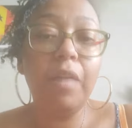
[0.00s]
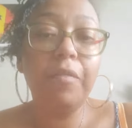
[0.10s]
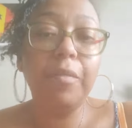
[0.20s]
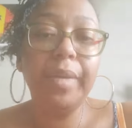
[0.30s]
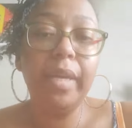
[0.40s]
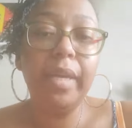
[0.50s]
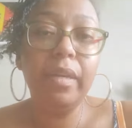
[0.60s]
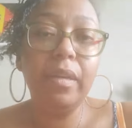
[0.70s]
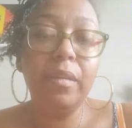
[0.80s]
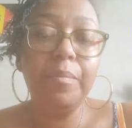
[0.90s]
for being
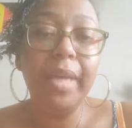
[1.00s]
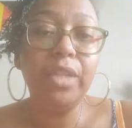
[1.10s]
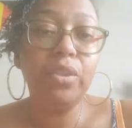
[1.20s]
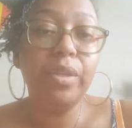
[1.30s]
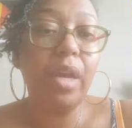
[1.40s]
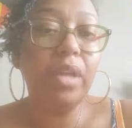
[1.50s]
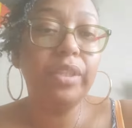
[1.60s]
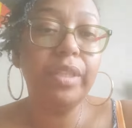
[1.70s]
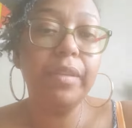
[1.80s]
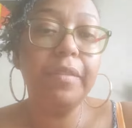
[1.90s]
here. Make sure y'all
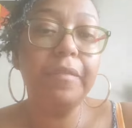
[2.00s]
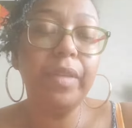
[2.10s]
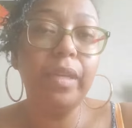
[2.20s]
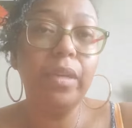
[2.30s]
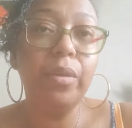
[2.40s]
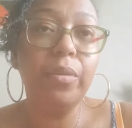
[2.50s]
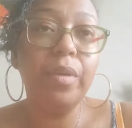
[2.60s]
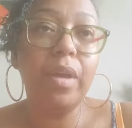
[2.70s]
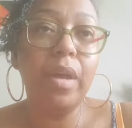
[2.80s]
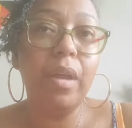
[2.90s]
share the video,